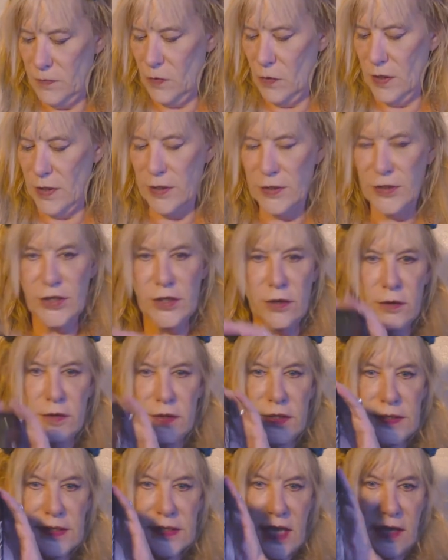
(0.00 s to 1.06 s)
I'll show you
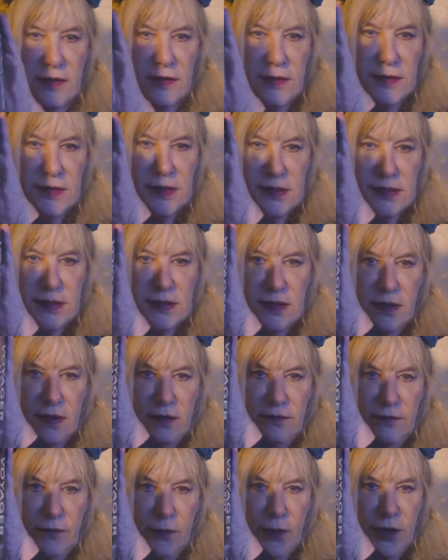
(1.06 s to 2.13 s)
this deck. This is
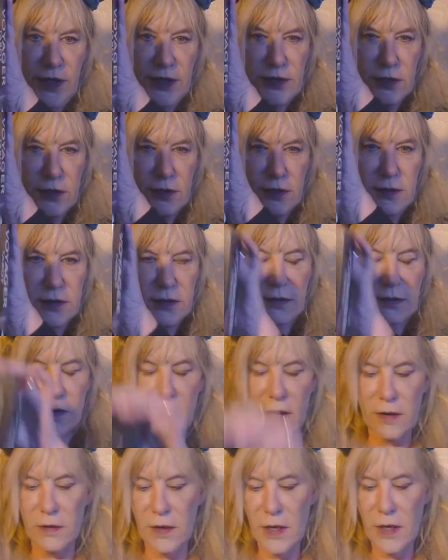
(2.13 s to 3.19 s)
the Voyager
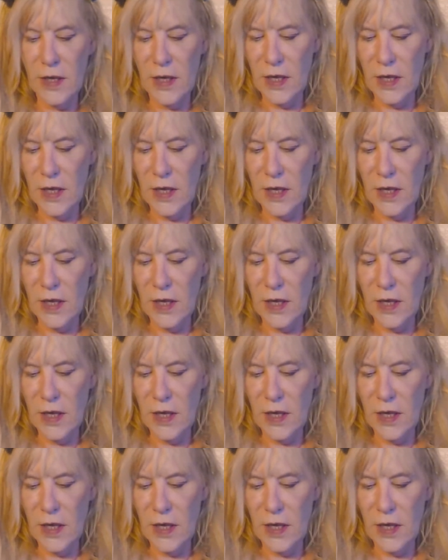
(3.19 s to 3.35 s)
Tarot,